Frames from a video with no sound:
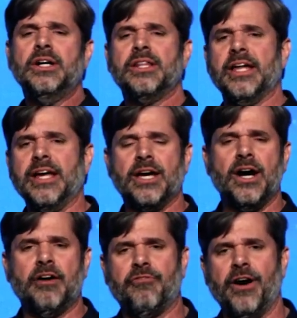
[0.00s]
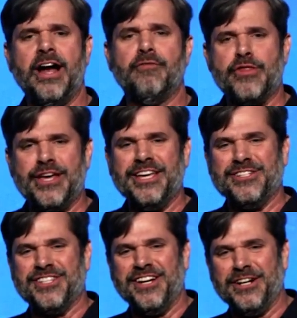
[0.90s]
Thank God for everything
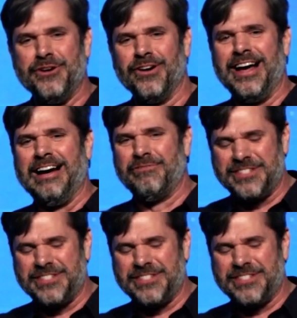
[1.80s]
he's done in your life.